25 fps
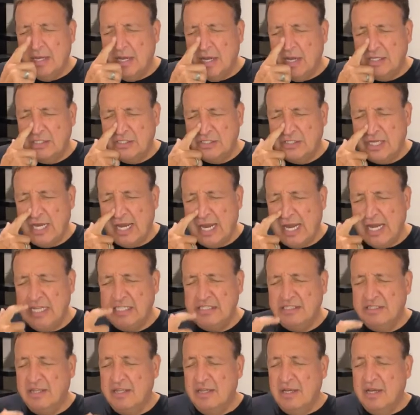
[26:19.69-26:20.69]
Uh,
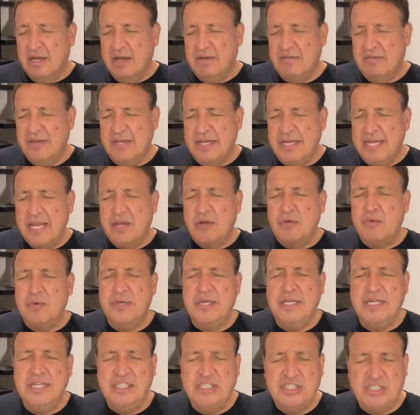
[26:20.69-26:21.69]
chains of
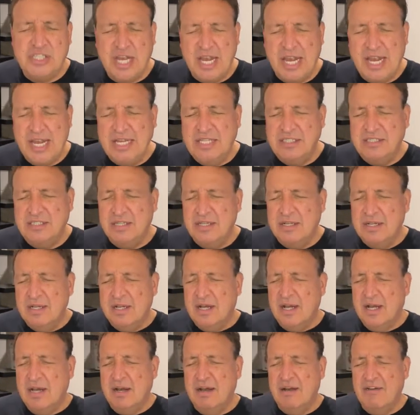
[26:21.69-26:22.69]
iniquity, chains
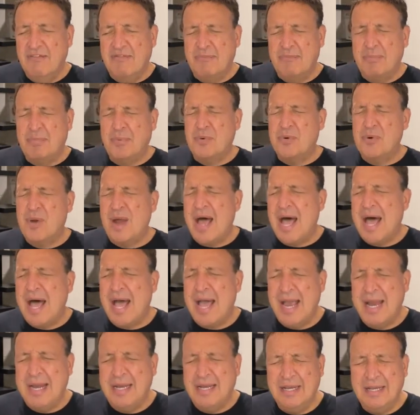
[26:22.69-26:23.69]
uh, of
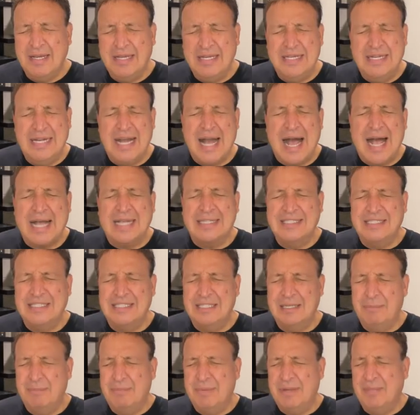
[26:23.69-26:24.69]
pride and
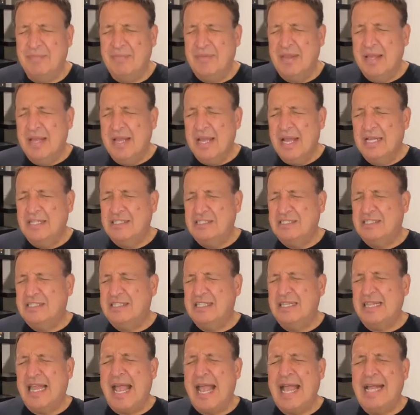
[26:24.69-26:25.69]
gossip and, and
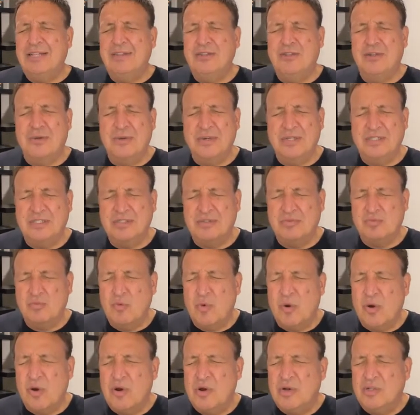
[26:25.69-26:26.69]
slander and just
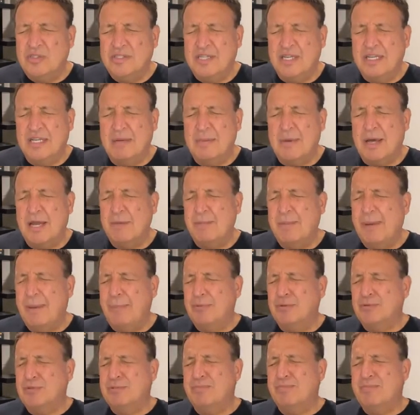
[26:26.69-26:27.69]
words that come out of
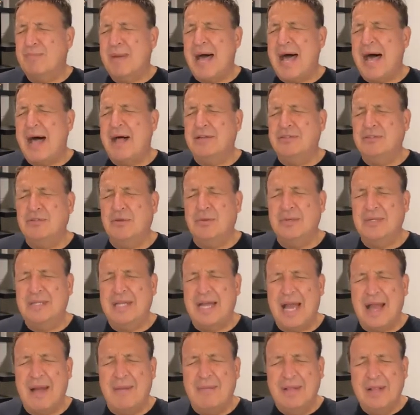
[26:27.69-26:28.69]
people's mouths, Lord
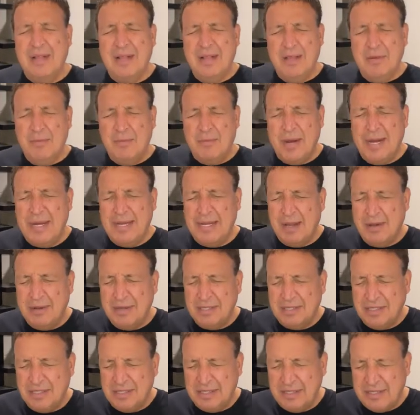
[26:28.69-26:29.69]
God, right now
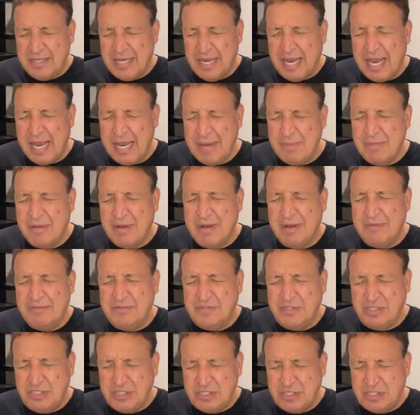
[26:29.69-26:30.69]
in the name of
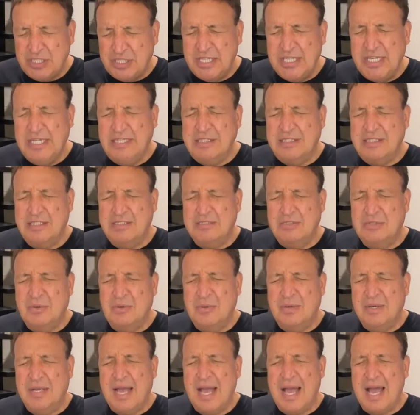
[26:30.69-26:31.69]
Jesus,
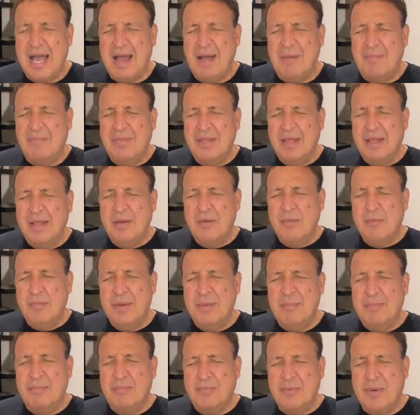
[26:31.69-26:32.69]
oh God.
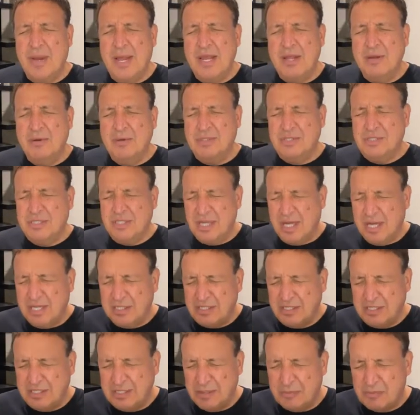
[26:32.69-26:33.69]
We pray you'll
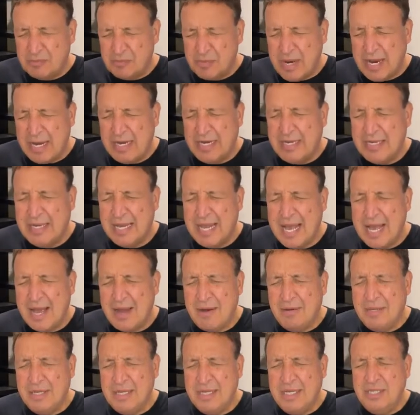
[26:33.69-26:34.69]
touch them right
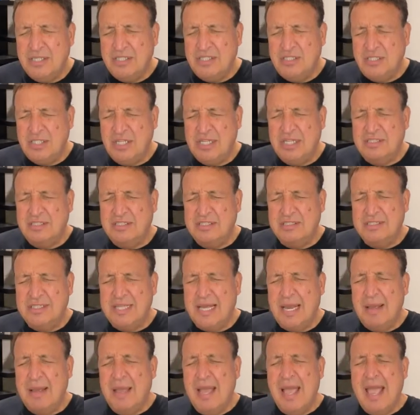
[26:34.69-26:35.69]
now in Jesus'
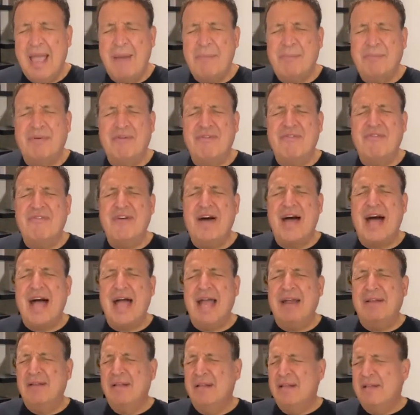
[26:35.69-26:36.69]
name and
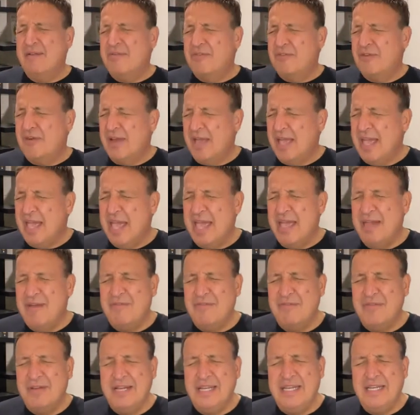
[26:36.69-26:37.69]
provide for
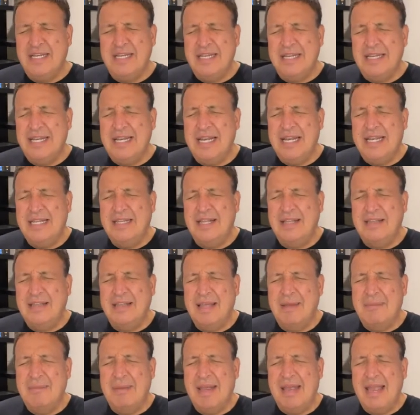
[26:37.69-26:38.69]
every need that
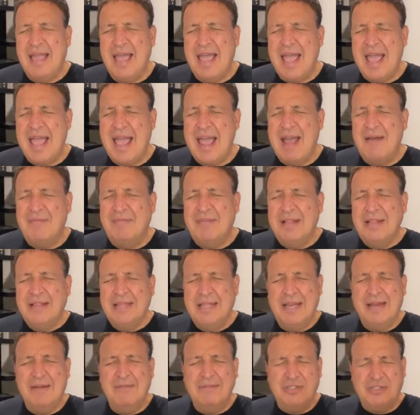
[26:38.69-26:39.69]
they may have,
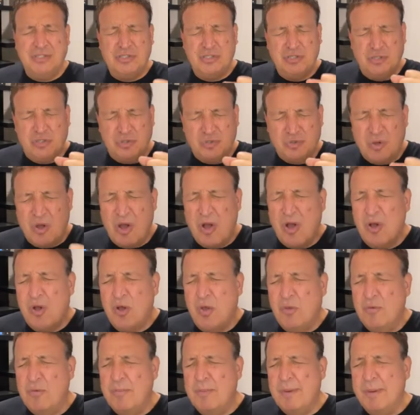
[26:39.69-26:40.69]
that every
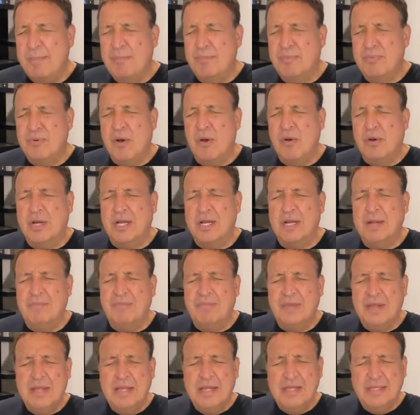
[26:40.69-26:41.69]
stronghold will be
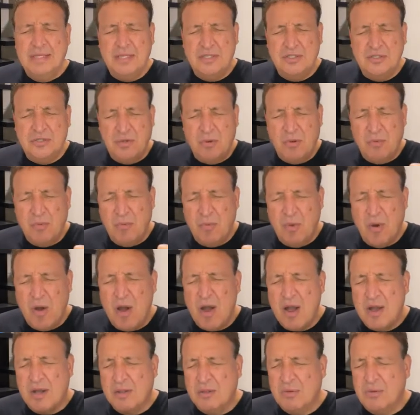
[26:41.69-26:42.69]
broken, that they'll
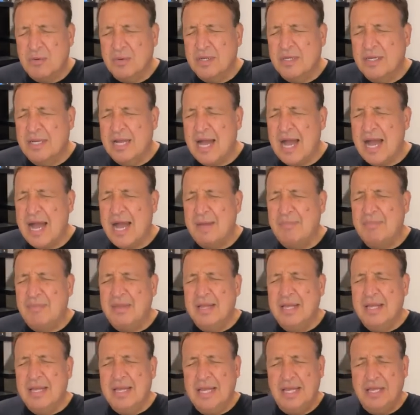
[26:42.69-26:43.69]
walk, Lord God,
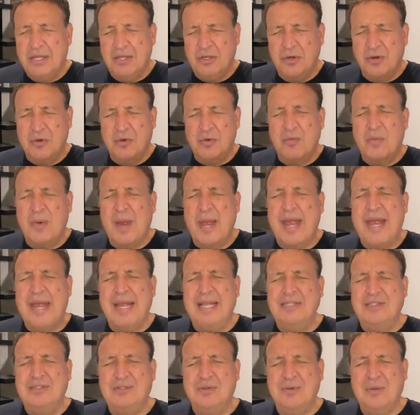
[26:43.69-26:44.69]
in your
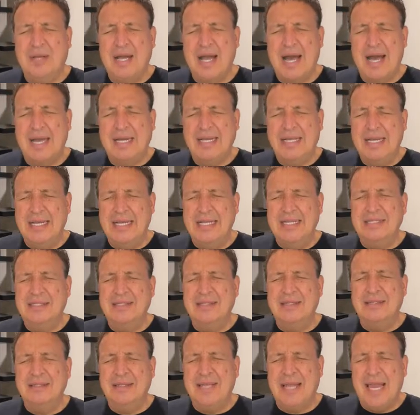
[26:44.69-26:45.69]
ways, oh God, in
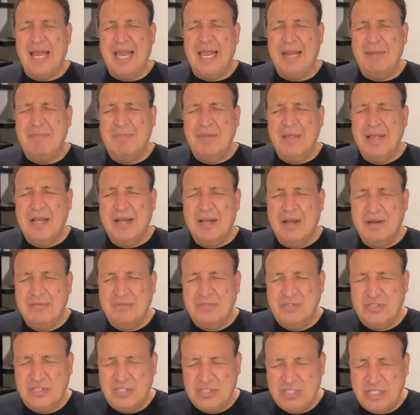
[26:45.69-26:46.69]
the name
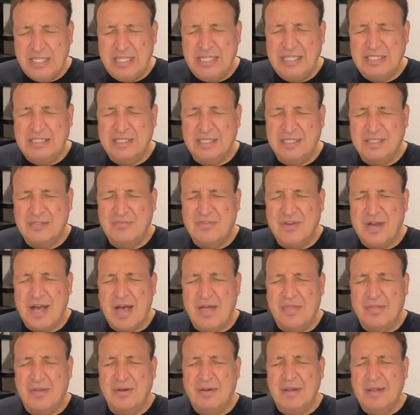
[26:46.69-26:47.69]
of Jesus,
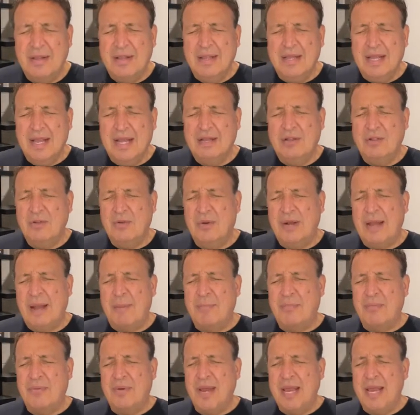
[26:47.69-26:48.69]
Father. And Lord, I
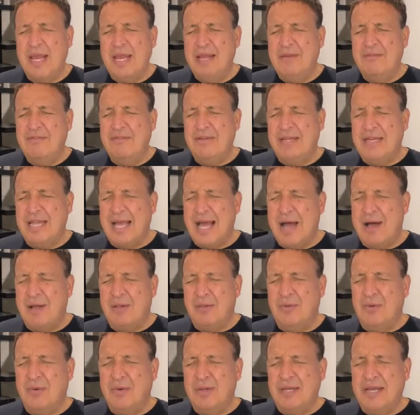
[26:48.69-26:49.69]
pray even now,
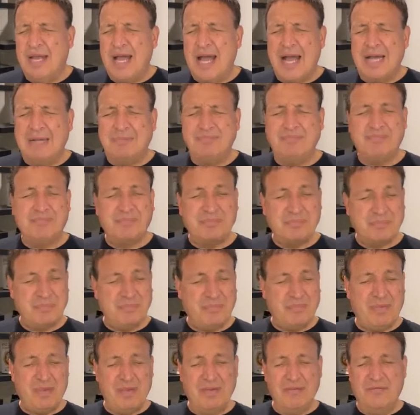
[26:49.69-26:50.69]
Lord God,
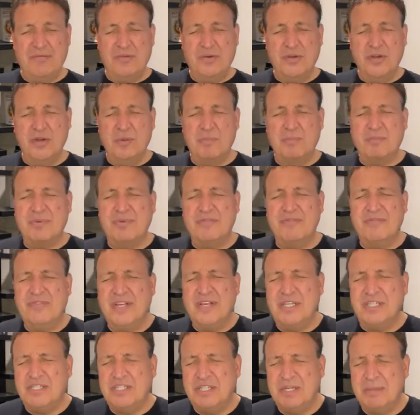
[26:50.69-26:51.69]
for your
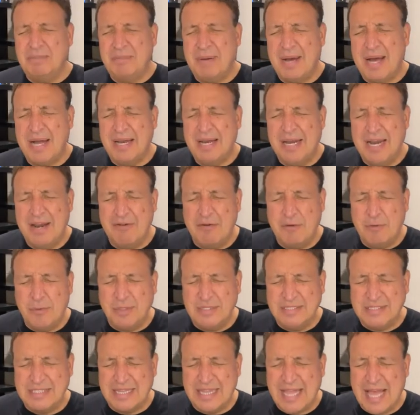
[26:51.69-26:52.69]
provision upon
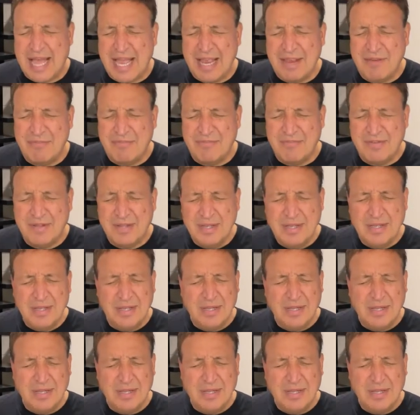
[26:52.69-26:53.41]
everyone's life.